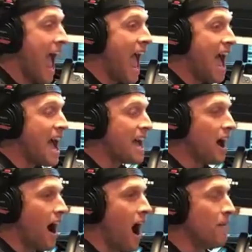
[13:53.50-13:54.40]
and
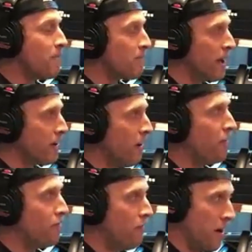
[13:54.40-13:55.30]
I'm like, oh
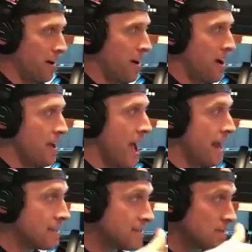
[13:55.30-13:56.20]
fuck! And
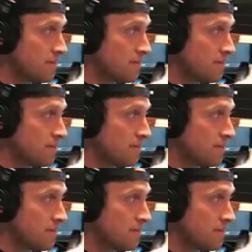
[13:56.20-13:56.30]
it's